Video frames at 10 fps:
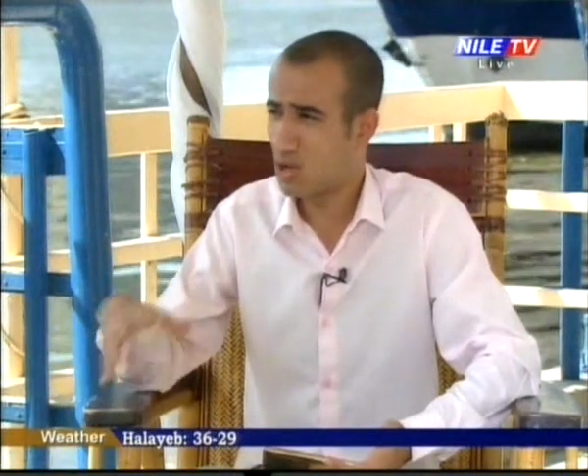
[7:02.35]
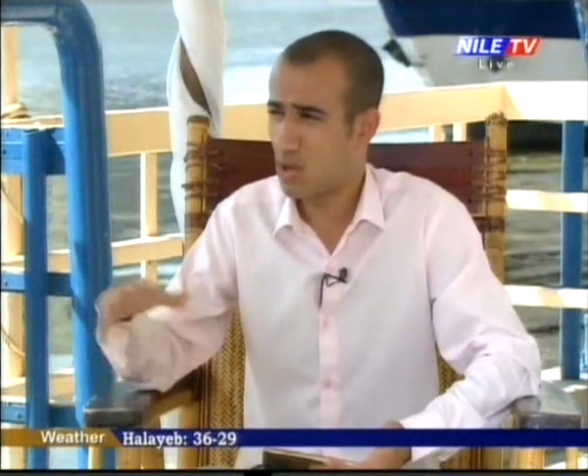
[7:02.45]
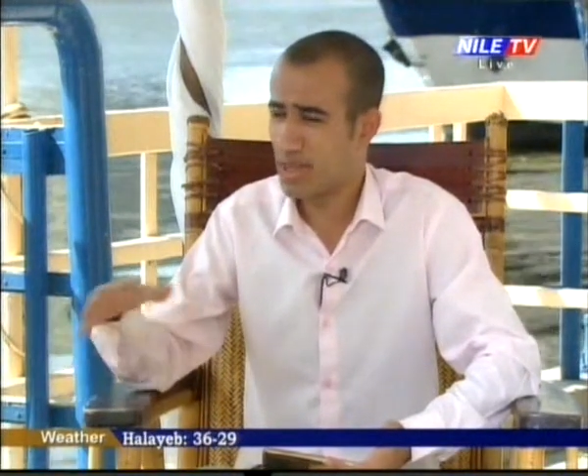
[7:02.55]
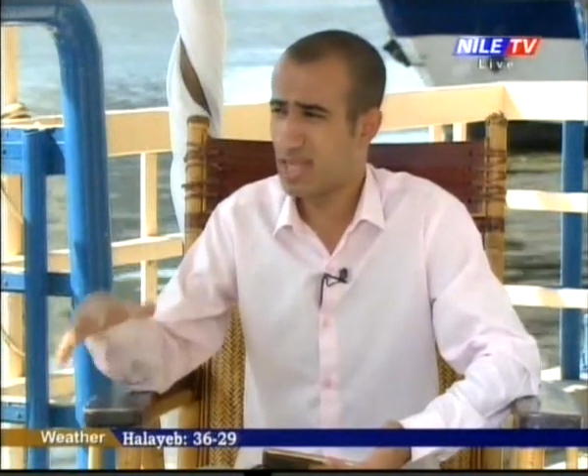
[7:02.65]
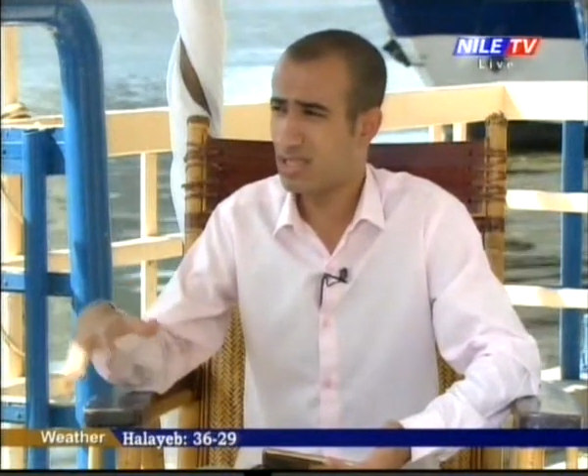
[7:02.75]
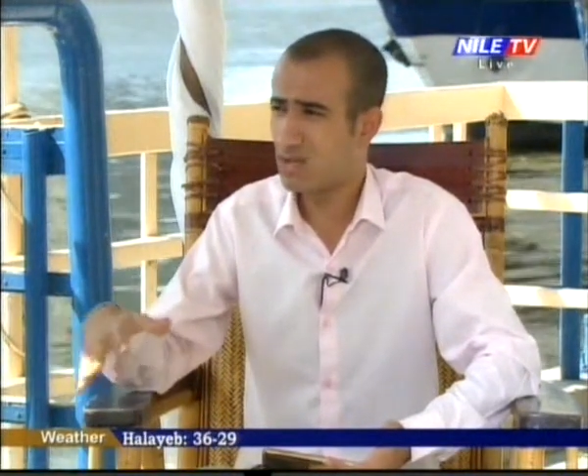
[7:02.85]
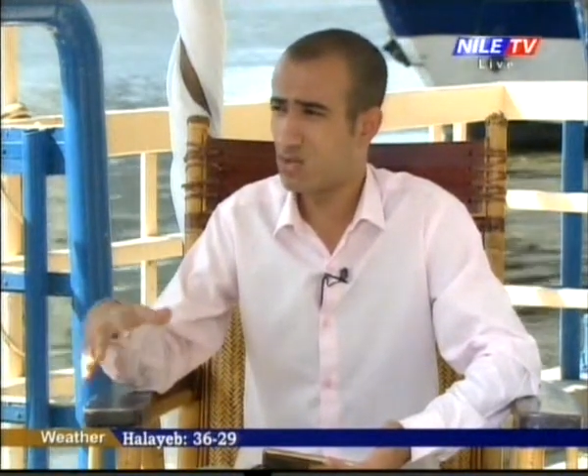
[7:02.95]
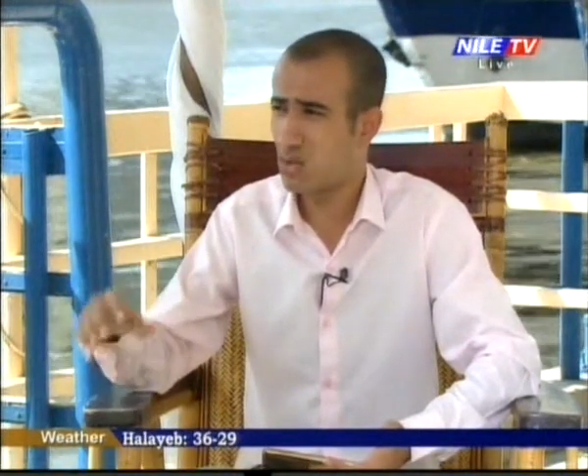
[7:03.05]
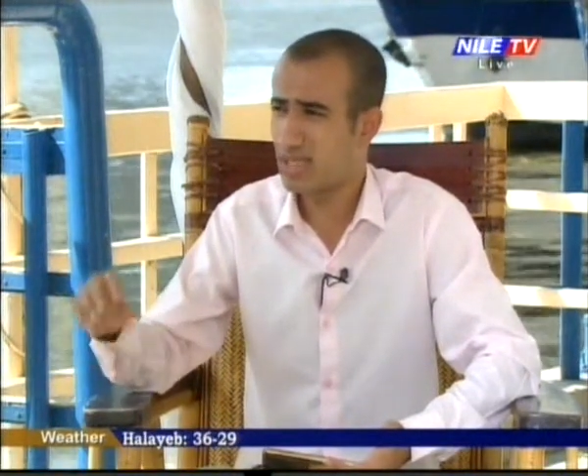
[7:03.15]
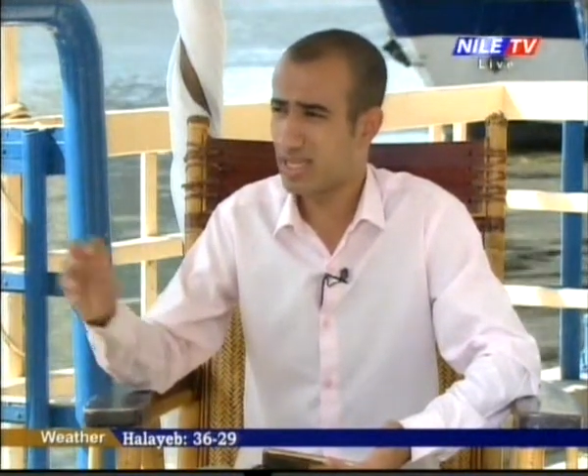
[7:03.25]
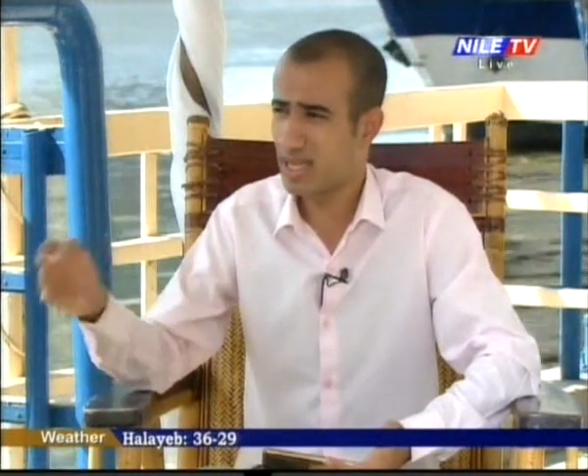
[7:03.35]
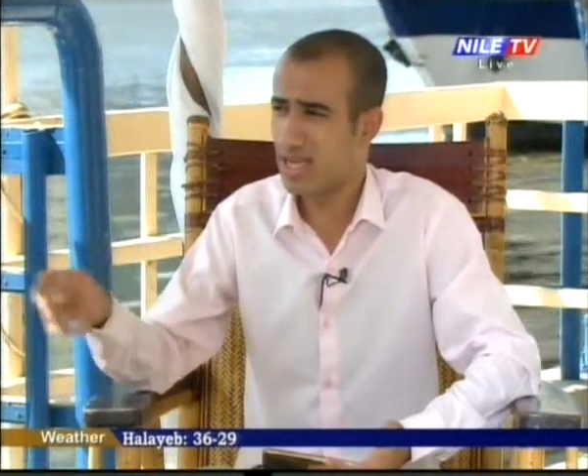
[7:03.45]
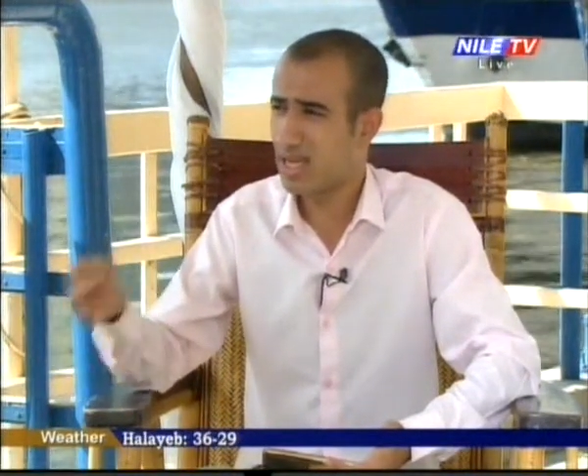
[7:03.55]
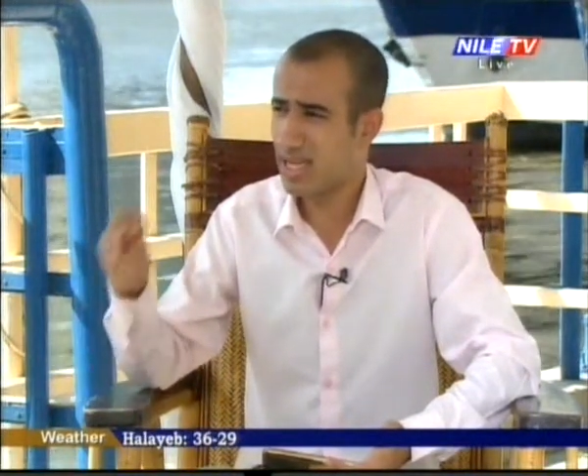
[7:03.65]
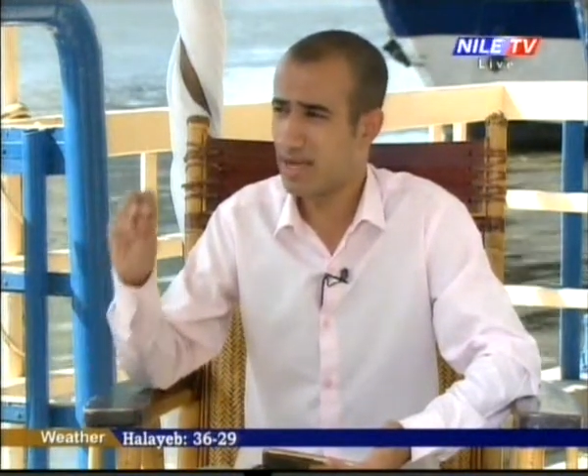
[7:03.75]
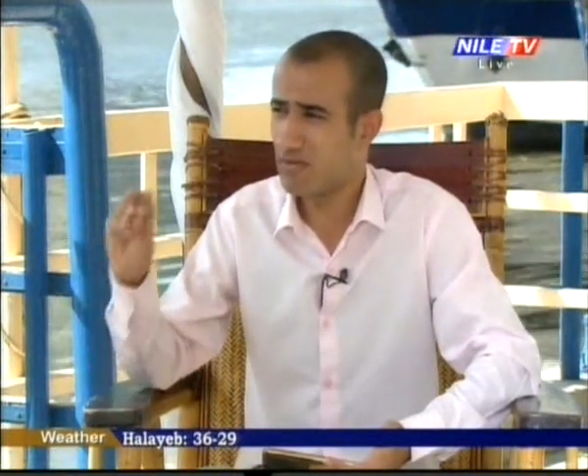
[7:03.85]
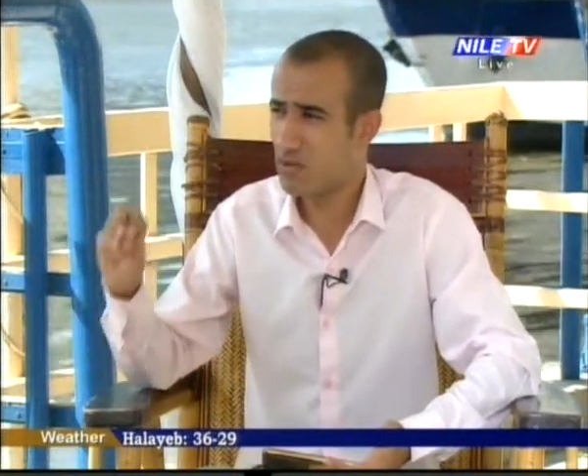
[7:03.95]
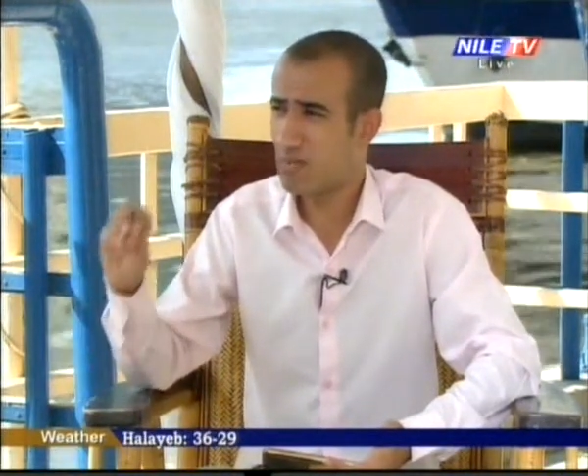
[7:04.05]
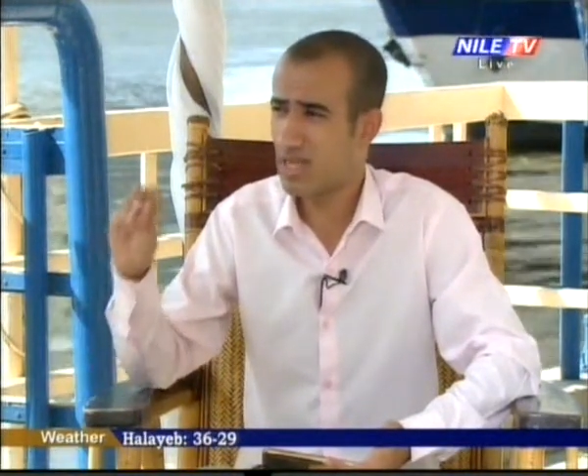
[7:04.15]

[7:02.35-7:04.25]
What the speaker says: All these rules came from